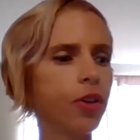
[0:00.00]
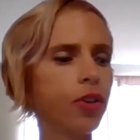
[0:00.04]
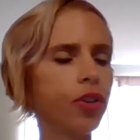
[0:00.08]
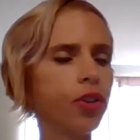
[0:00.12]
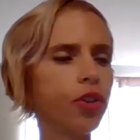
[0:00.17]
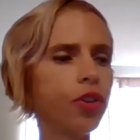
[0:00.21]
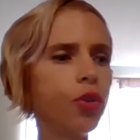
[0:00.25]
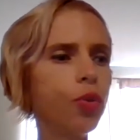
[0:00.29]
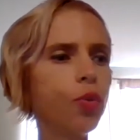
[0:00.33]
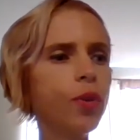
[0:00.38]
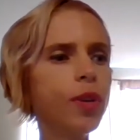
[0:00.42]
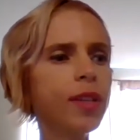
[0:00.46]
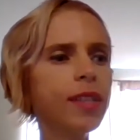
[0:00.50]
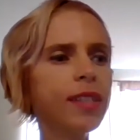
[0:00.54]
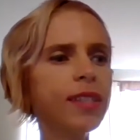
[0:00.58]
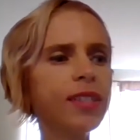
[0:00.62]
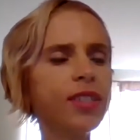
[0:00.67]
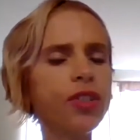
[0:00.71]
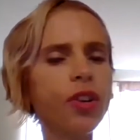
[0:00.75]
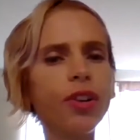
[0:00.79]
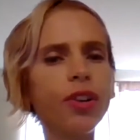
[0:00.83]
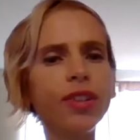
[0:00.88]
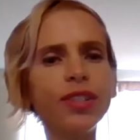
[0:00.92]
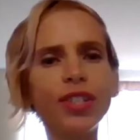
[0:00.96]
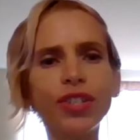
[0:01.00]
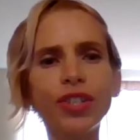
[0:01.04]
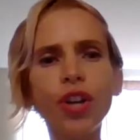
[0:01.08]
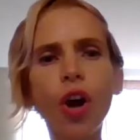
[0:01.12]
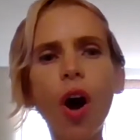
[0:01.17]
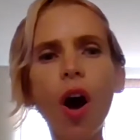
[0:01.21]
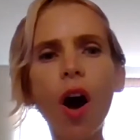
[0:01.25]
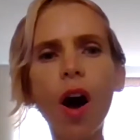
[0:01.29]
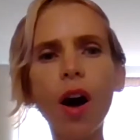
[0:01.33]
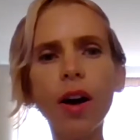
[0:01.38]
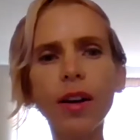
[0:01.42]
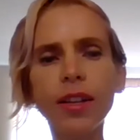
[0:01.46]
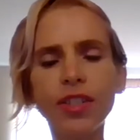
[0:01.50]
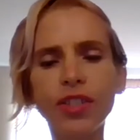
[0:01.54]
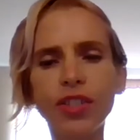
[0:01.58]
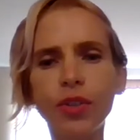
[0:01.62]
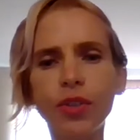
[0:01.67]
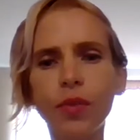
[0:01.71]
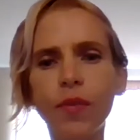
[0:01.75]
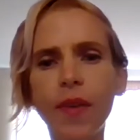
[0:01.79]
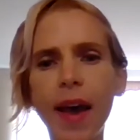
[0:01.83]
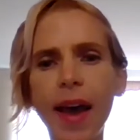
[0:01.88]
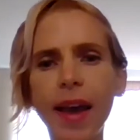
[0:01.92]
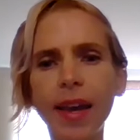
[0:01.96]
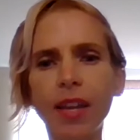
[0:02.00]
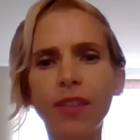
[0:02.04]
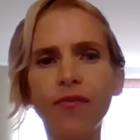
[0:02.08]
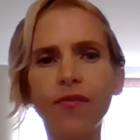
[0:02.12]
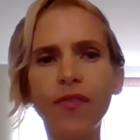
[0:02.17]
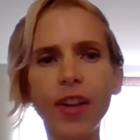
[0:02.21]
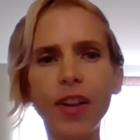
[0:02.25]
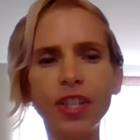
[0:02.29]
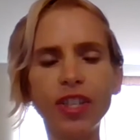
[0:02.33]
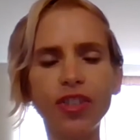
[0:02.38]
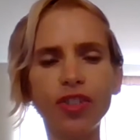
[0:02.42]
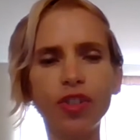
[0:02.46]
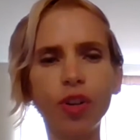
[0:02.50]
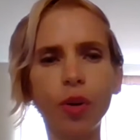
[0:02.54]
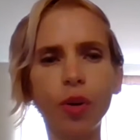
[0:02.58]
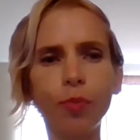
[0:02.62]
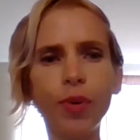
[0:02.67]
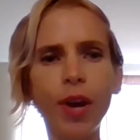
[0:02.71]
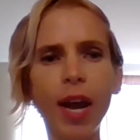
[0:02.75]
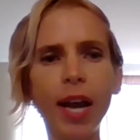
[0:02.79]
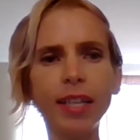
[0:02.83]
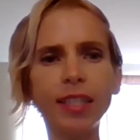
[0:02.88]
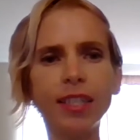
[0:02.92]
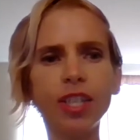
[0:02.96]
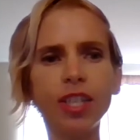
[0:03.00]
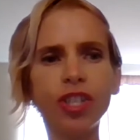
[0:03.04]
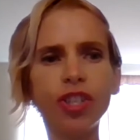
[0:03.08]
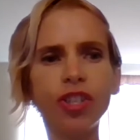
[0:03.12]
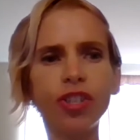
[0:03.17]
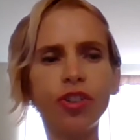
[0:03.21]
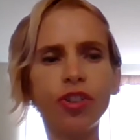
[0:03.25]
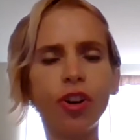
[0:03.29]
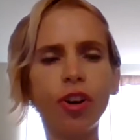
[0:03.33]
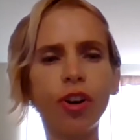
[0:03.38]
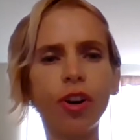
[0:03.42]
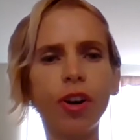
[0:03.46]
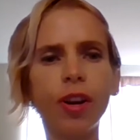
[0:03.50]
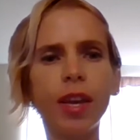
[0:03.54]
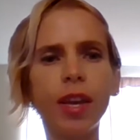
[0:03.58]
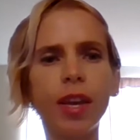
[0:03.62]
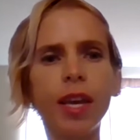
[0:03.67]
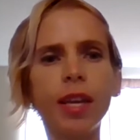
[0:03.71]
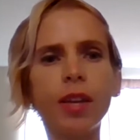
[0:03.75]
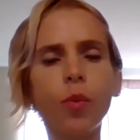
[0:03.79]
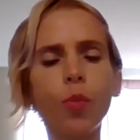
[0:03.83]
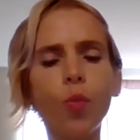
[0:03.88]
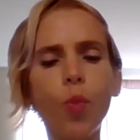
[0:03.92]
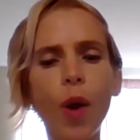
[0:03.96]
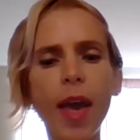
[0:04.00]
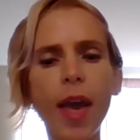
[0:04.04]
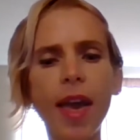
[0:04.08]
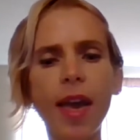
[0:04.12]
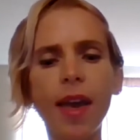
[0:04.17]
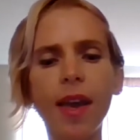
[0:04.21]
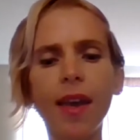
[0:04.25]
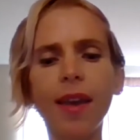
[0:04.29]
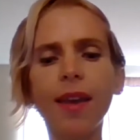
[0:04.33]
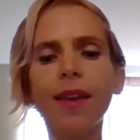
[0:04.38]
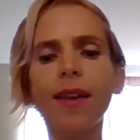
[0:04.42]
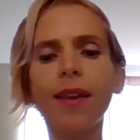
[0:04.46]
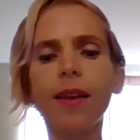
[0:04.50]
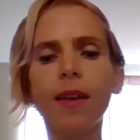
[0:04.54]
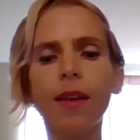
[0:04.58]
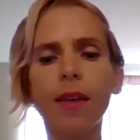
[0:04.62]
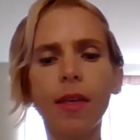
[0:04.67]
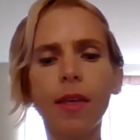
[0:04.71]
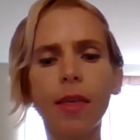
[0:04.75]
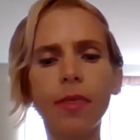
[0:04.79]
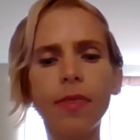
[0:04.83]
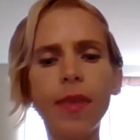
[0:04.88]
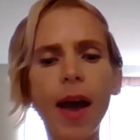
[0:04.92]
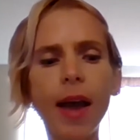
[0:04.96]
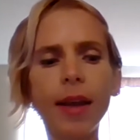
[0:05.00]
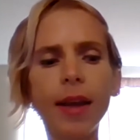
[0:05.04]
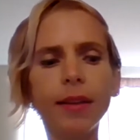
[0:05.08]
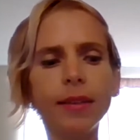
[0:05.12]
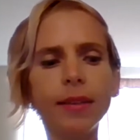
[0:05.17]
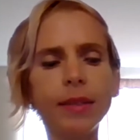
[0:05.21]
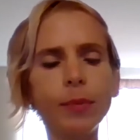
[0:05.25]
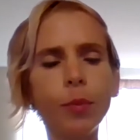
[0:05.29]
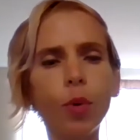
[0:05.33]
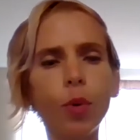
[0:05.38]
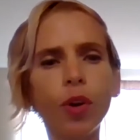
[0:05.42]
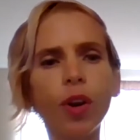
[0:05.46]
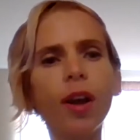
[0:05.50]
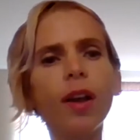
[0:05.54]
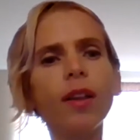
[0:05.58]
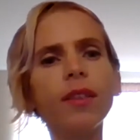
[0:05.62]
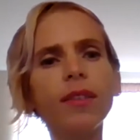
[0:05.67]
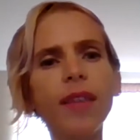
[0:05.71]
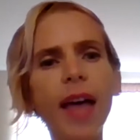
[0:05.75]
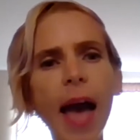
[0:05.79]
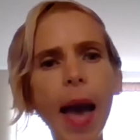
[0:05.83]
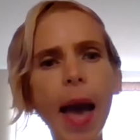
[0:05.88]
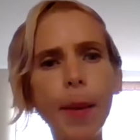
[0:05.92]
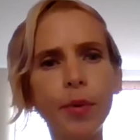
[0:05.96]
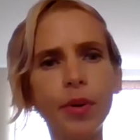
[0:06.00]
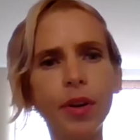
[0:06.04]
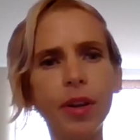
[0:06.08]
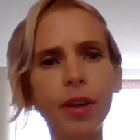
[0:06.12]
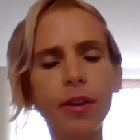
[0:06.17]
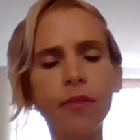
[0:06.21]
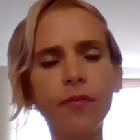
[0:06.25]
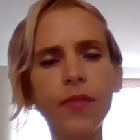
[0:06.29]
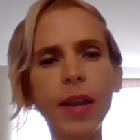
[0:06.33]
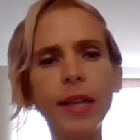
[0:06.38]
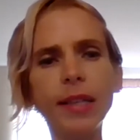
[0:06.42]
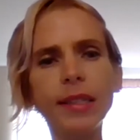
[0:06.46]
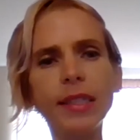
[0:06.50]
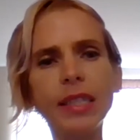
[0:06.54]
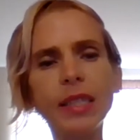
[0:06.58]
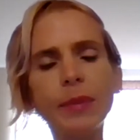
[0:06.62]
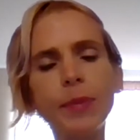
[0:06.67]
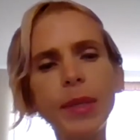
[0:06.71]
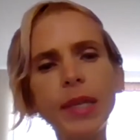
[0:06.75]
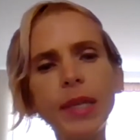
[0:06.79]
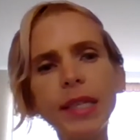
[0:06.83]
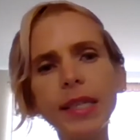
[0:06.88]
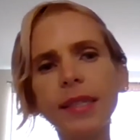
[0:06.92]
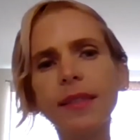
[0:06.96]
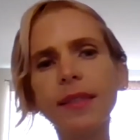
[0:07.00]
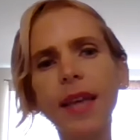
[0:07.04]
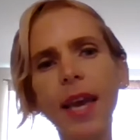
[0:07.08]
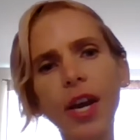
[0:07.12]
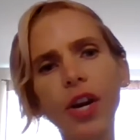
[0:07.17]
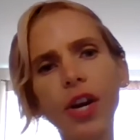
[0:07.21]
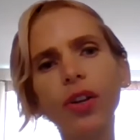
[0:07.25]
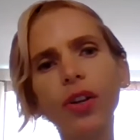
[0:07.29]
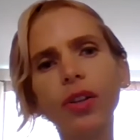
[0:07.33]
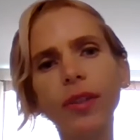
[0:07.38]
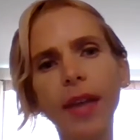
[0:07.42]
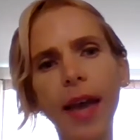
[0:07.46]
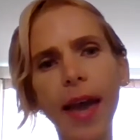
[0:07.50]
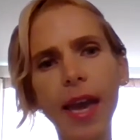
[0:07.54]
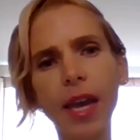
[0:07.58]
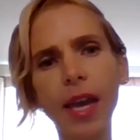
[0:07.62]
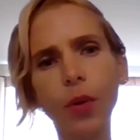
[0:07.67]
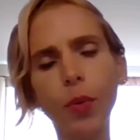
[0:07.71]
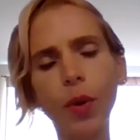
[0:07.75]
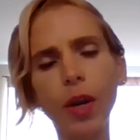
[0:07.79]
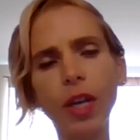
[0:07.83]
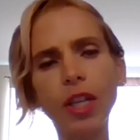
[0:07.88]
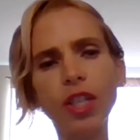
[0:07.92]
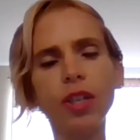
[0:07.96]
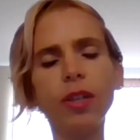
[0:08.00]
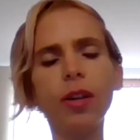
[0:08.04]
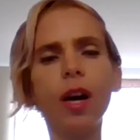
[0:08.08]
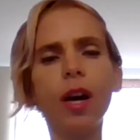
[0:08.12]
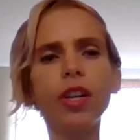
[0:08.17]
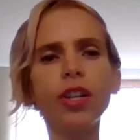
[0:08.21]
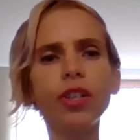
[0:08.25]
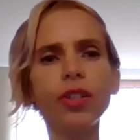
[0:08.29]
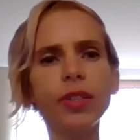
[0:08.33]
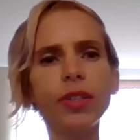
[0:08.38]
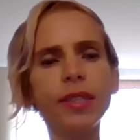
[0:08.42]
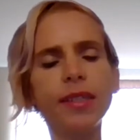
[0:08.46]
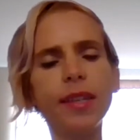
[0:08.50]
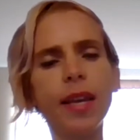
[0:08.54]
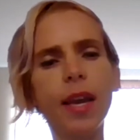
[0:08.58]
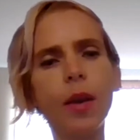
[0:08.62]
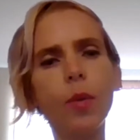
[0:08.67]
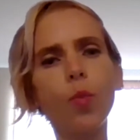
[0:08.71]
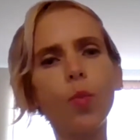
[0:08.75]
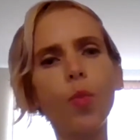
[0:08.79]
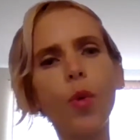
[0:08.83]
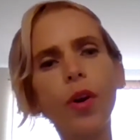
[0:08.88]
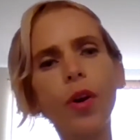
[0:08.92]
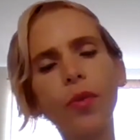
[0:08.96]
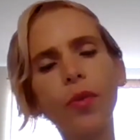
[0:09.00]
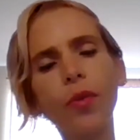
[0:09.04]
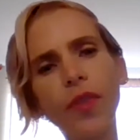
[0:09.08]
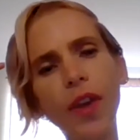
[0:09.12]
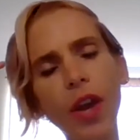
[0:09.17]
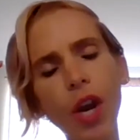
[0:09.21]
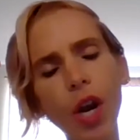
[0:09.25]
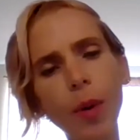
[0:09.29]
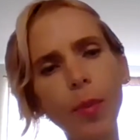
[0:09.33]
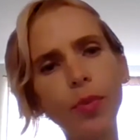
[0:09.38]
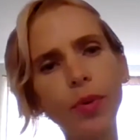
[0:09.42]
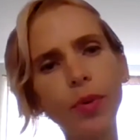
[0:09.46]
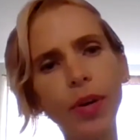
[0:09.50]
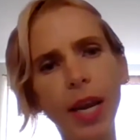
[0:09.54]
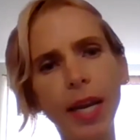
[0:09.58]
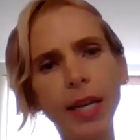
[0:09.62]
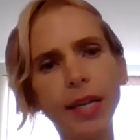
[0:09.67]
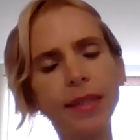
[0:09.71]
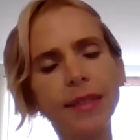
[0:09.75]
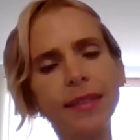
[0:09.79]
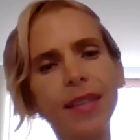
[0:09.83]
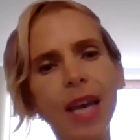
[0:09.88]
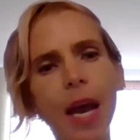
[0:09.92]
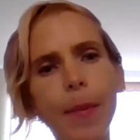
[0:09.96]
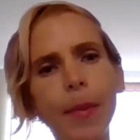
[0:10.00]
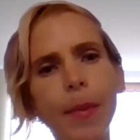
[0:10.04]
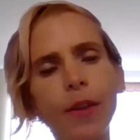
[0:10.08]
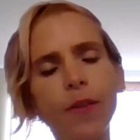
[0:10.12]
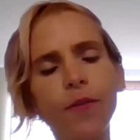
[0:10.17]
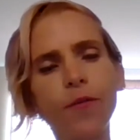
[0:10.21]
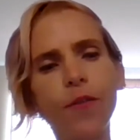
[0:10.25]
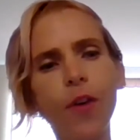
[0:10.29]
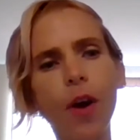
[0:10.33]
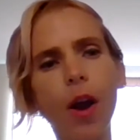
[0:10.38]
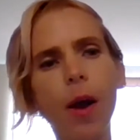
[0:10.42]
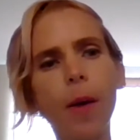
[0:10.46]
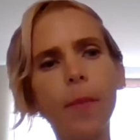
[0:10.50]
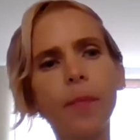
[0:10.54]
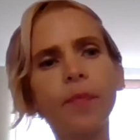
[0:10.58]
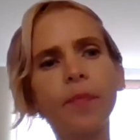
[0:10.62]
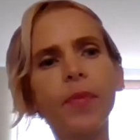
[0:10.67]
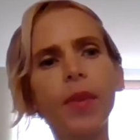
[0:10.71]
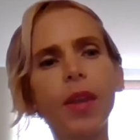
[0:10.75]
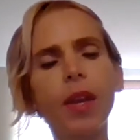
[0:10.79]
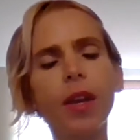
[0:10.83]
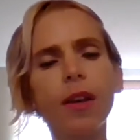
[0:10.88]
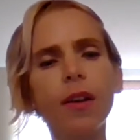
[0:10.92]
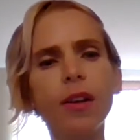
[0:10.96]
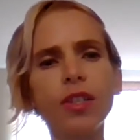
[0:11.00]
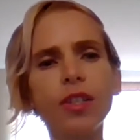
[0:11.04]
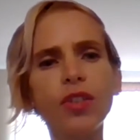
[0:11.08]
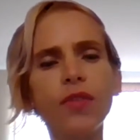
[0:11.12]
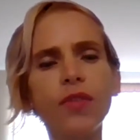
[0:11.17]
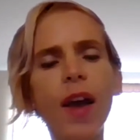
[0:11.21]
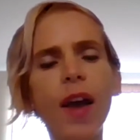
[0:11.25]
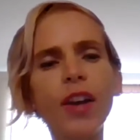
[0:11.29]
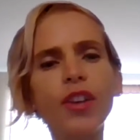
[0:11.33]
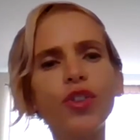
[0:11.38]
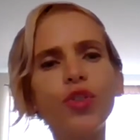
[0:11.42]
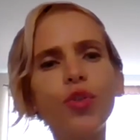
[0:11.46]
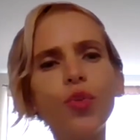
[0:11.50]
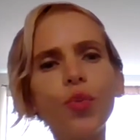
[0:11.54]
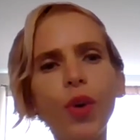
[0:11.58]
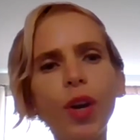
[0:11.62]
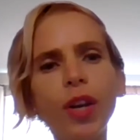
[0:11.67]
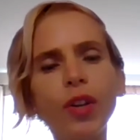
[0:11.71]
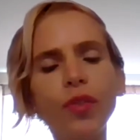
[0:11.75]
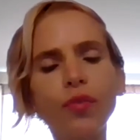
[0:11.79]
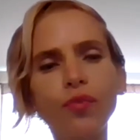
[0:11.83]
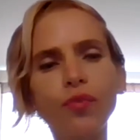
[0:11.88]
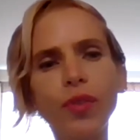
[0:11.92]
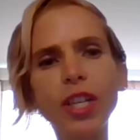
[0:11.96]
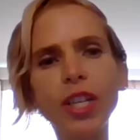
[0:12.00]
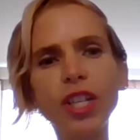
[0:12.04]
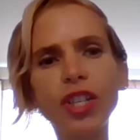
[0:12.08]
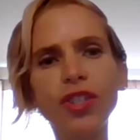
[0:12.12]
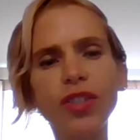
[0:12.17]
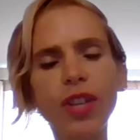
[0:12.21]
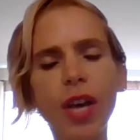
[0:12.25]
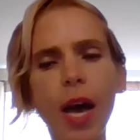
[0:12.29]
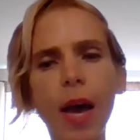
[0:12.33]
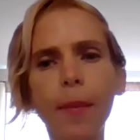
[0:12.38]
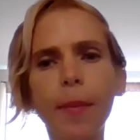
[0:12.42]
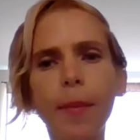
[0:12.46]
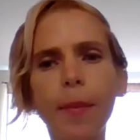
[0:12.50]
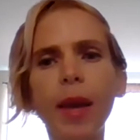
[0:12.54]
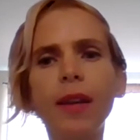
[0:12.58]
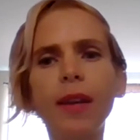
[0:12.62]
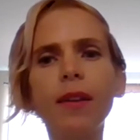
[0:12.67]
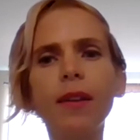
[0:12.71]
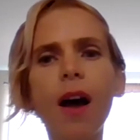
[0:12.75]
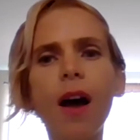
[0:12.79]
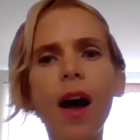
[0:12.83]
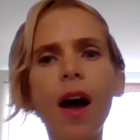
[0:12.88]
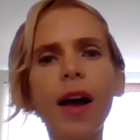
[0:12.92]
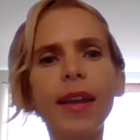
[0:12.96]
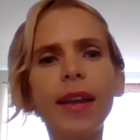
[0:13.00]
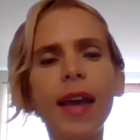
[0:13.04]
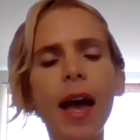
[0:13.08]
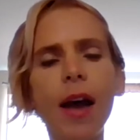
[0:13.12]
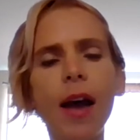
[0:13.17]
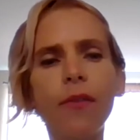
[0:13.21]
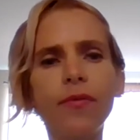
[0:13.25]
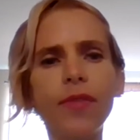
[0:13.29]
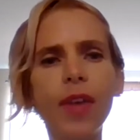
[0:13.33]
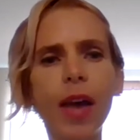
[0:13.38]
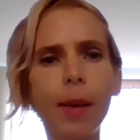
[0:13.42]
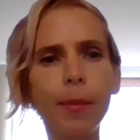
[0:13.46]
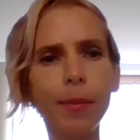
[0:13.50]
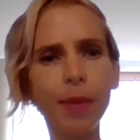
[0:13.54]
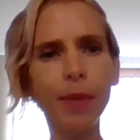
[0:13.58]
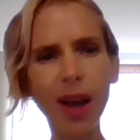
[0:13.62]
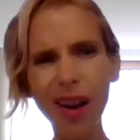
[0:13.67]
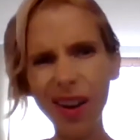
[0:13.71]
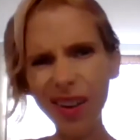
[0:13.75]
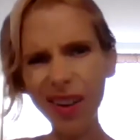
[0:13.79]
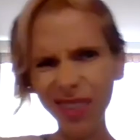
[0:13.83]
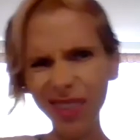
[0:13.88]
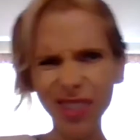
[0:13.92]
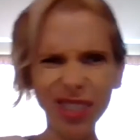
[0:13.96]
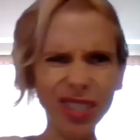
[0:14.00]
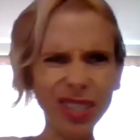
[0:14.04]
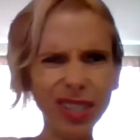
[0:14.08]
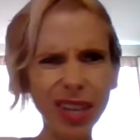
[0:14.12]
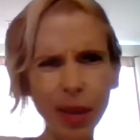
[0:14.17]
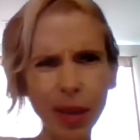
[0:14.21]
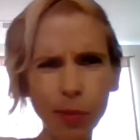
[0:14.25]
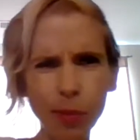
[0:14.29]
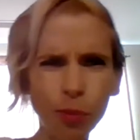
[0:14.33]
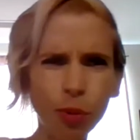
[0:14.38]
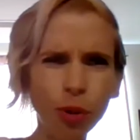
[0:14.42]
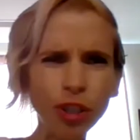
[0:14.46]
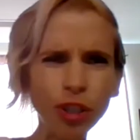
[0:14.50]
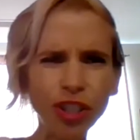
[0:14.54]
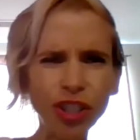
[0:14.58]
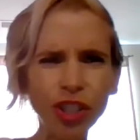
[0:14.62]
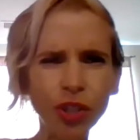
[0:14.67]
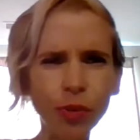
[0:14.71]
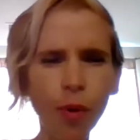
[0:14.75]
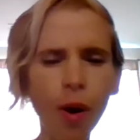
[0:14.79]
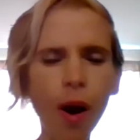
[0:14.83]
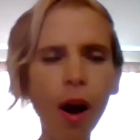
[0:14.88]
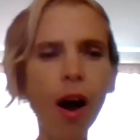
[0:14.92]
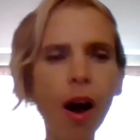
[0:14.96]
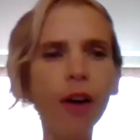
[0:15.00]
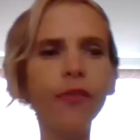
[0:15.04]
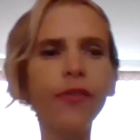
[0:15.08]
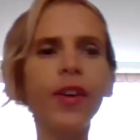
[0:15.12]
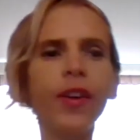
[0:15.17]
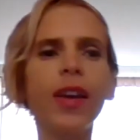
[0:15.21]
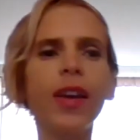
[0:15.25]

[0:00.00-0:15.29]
you can start to talk to that conventional practitioner in a way that is more collaborative and speaks their language and understand where their brain is coming from, so that you can reach them and not have them kind of just like put you off.